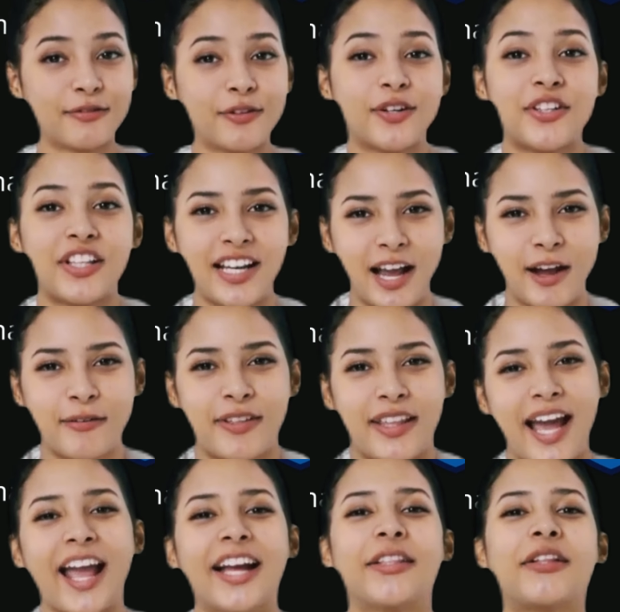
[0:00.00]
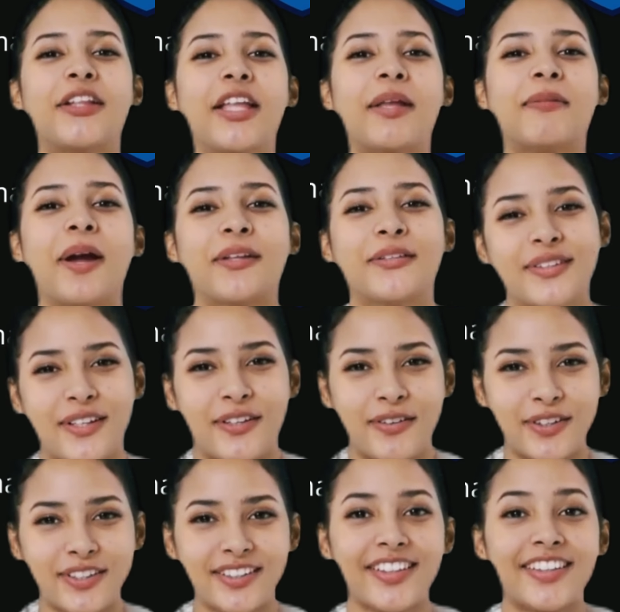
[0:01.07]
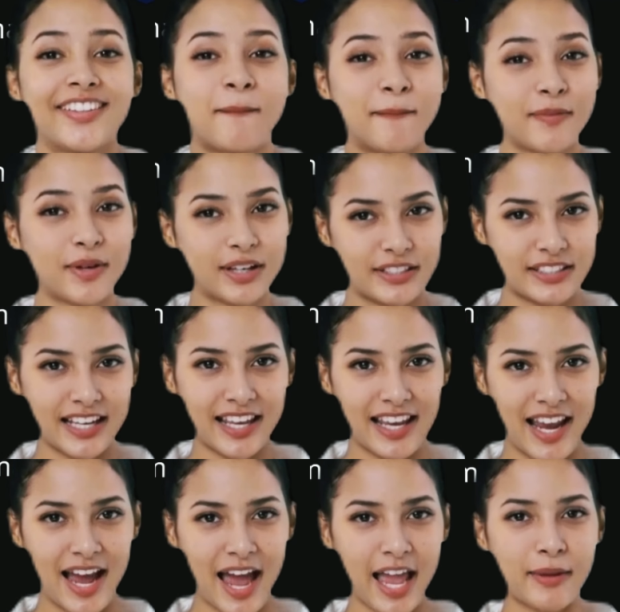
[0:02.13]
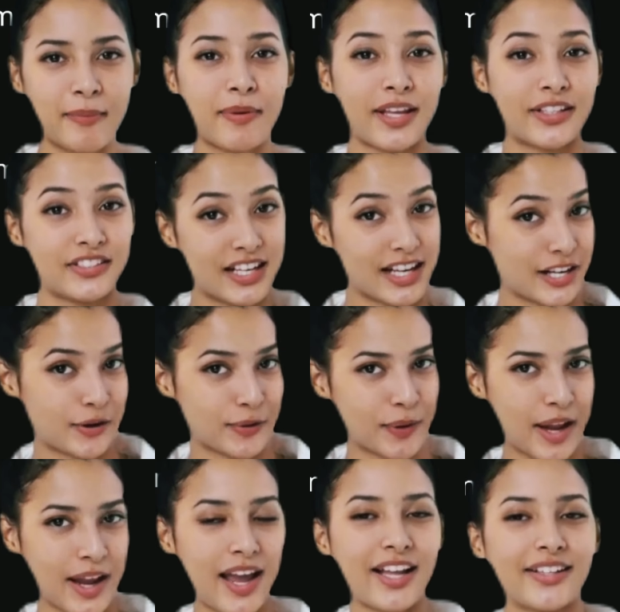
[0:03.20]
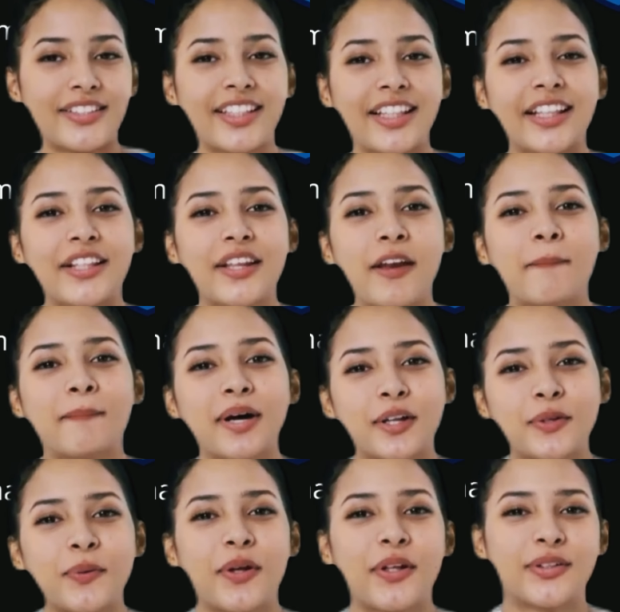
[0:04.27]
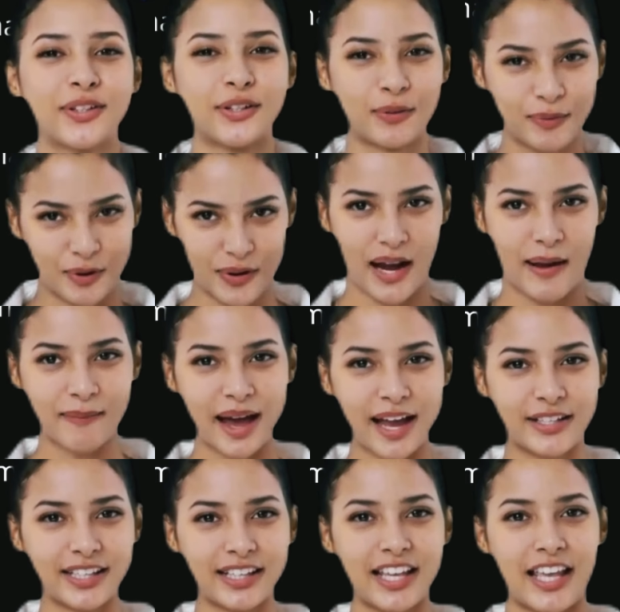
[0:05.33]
version of the SQL Server. Big data and big data warehousing, but we'll learn more about it